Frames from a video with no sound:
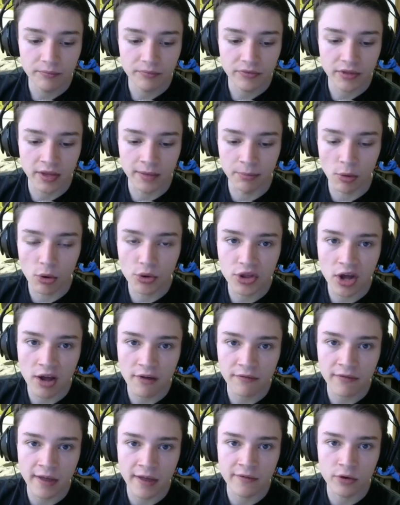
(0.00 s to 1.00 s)
They both
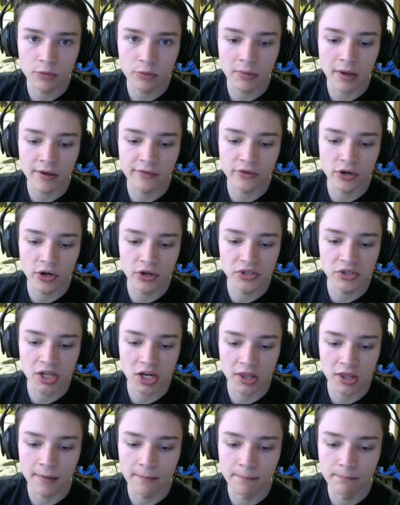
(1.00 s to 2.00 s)
got 5-0'd by
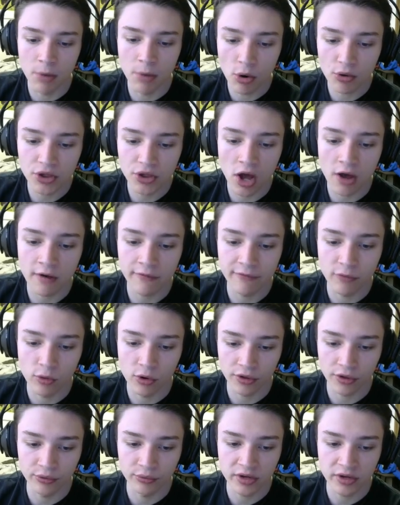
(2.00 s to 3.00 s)
Fryotech. They both got
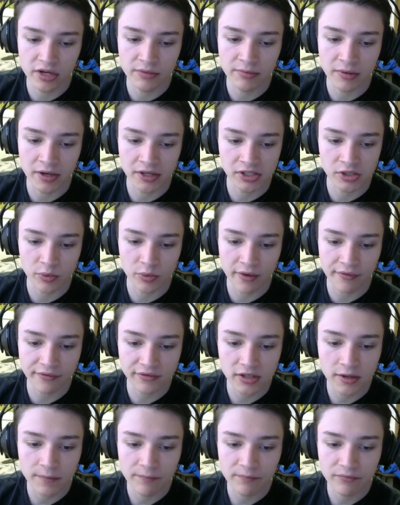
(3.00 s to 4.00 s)
4-3'd by
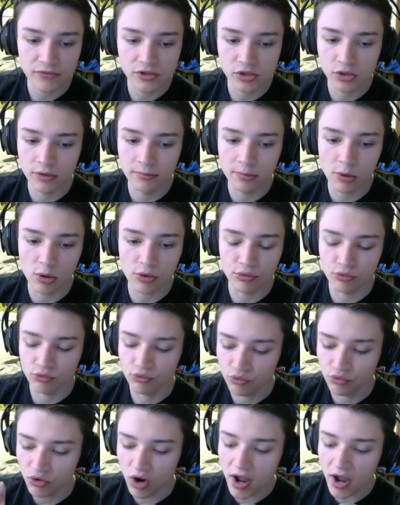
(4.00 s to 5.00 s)
Swift. So they're both
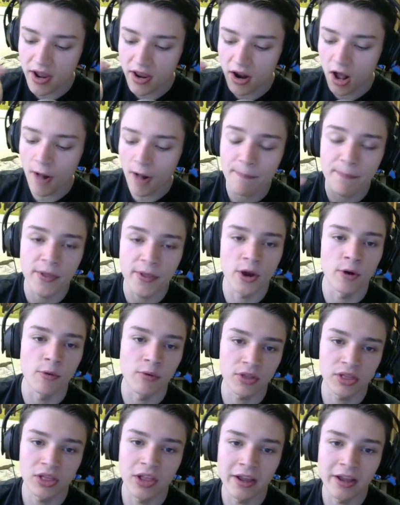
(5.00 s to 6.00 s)
right up there
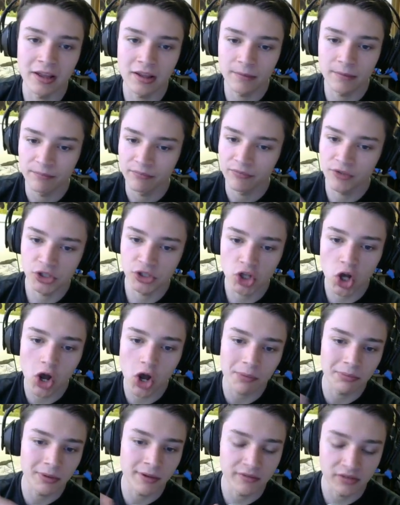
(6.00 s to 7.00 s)
with, like, the
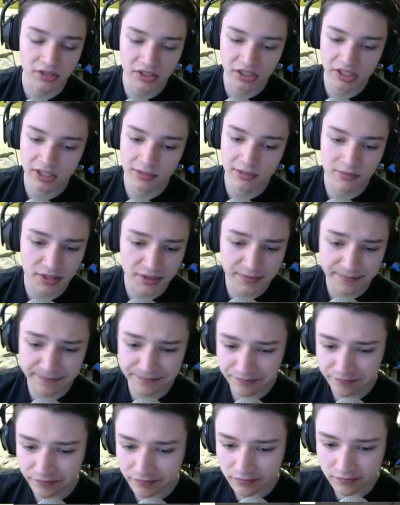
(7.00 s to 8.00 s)
top level teams.
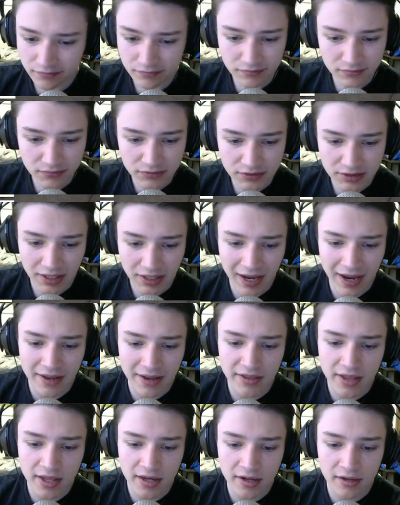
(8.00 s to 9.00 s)

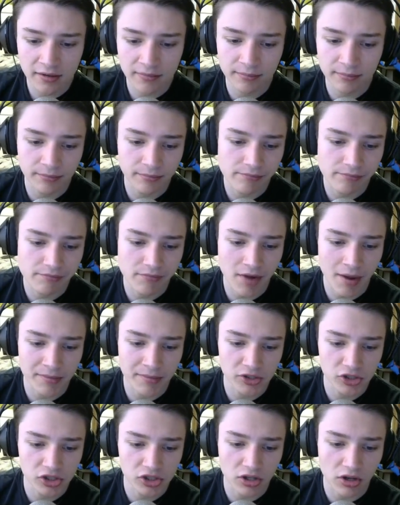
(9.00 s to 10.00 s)
And then, I
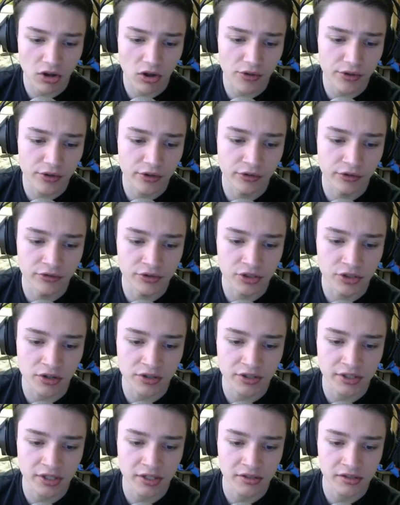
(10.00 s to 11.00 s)
mean, just all their
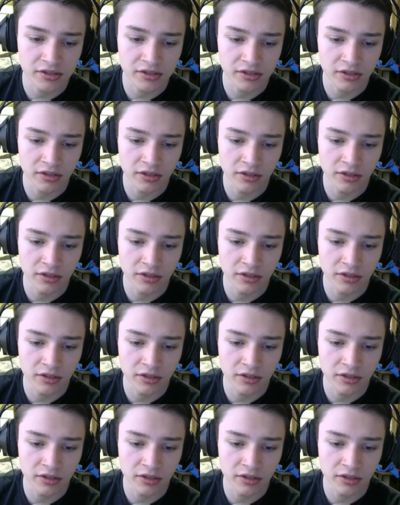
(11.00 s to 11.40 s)
results against